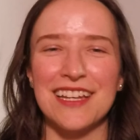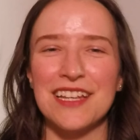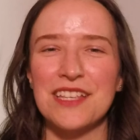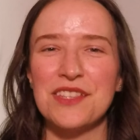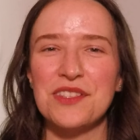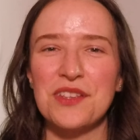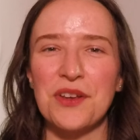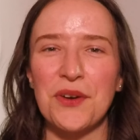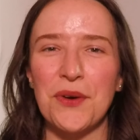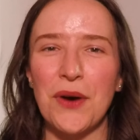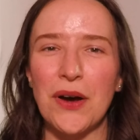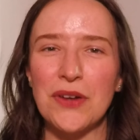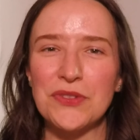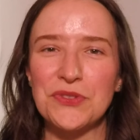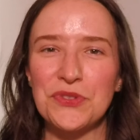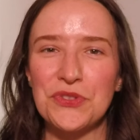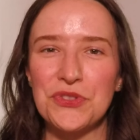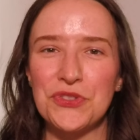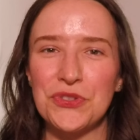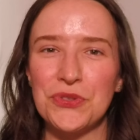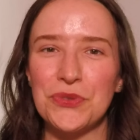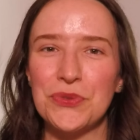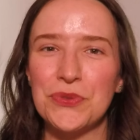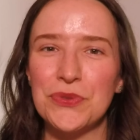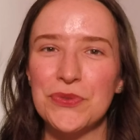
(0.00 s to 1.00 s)
So on
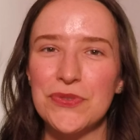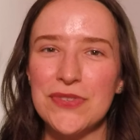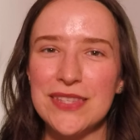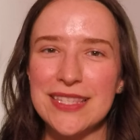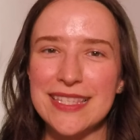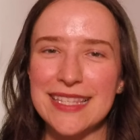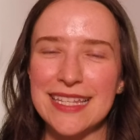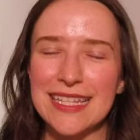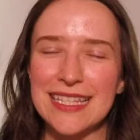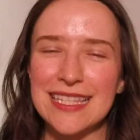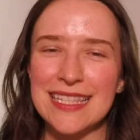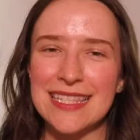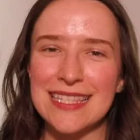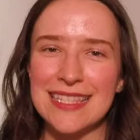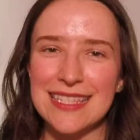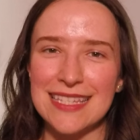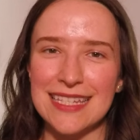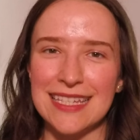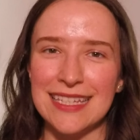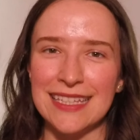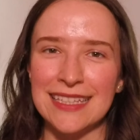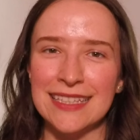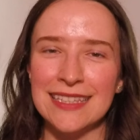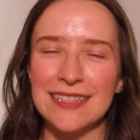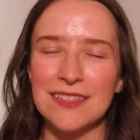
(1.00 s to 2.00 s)
June
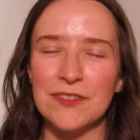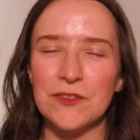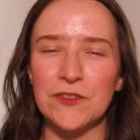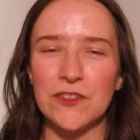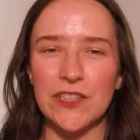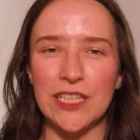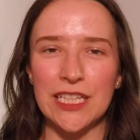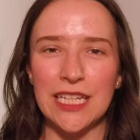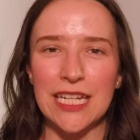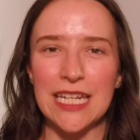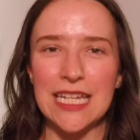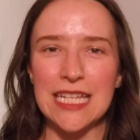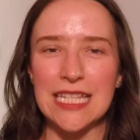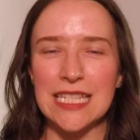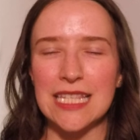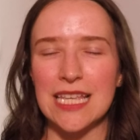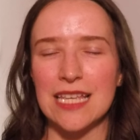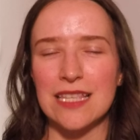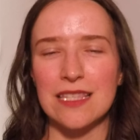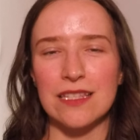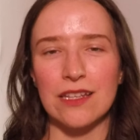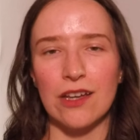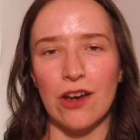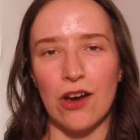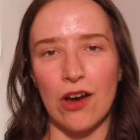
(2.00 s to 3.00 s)
sixteenth, Venus
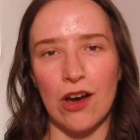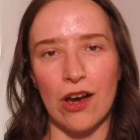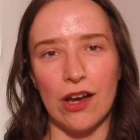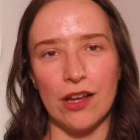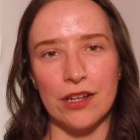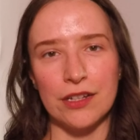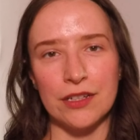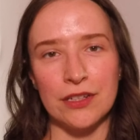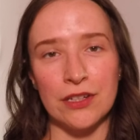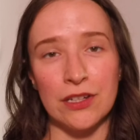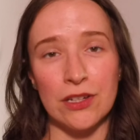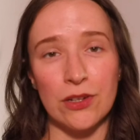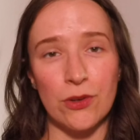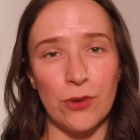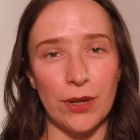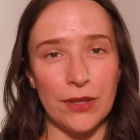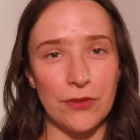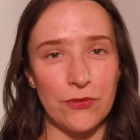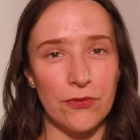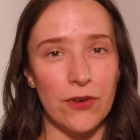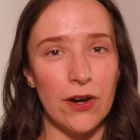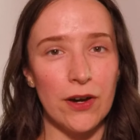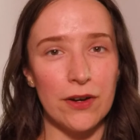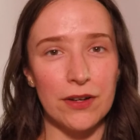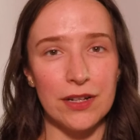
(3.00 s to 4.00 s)
has gone quite
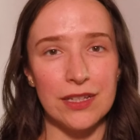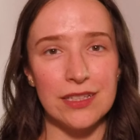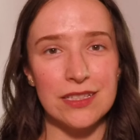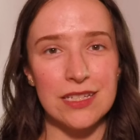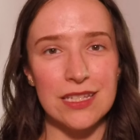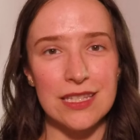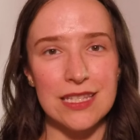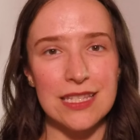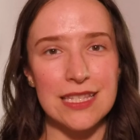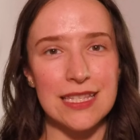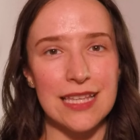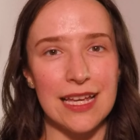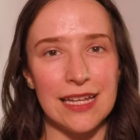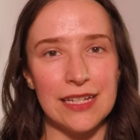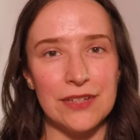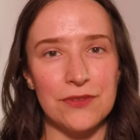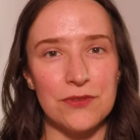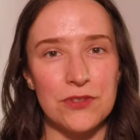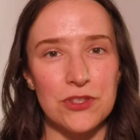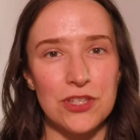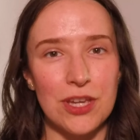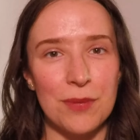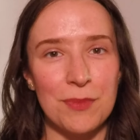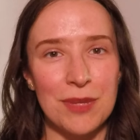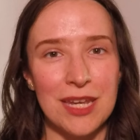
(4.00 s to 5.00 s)
far into the sign of
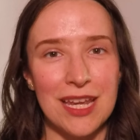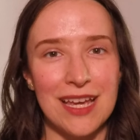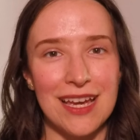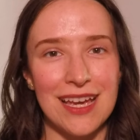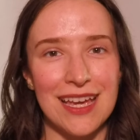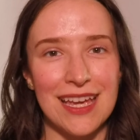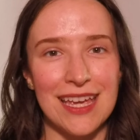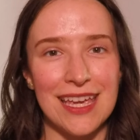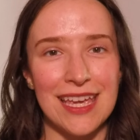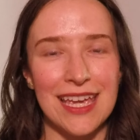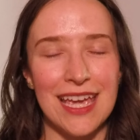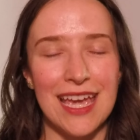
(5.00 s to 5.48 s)
Gemini.